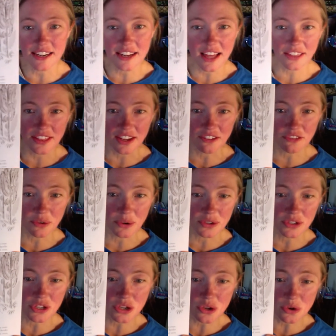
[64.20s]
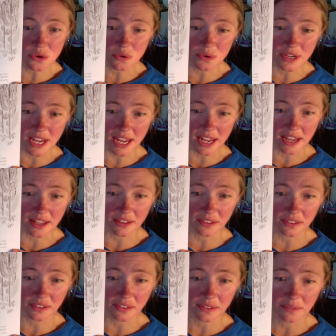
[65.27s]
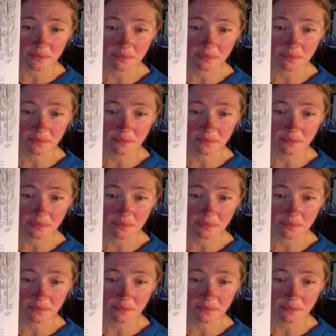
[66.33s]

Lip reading: nothing for 2 days.